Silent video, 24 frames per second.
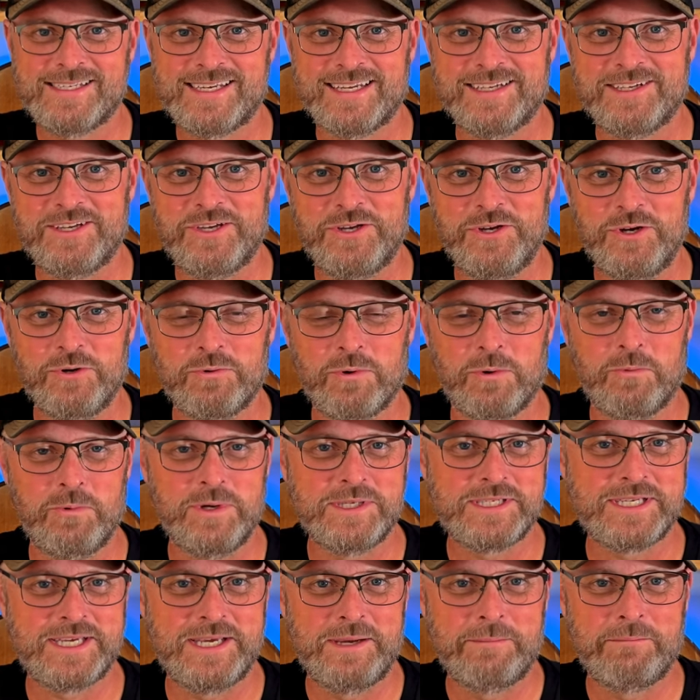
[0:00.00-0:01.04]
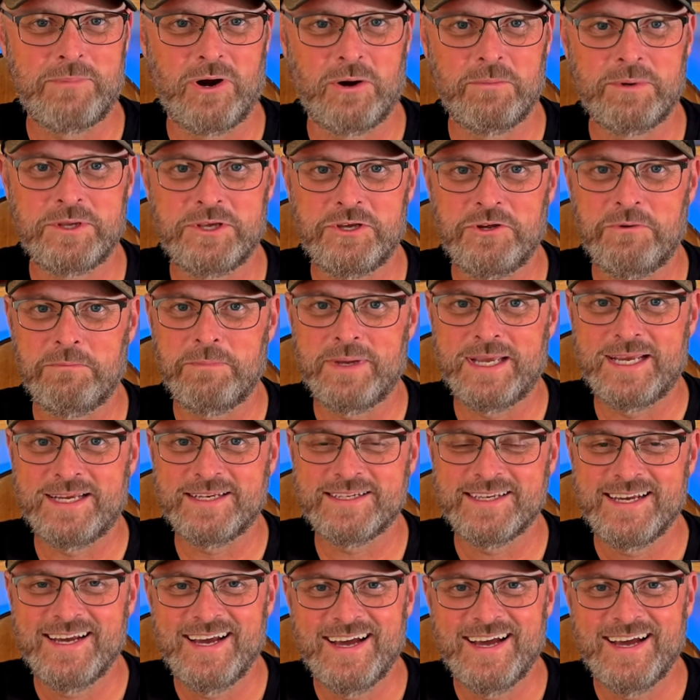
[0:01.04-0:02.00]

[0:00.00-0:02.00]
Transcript: and Que or Whiskey and Barbecue Meat.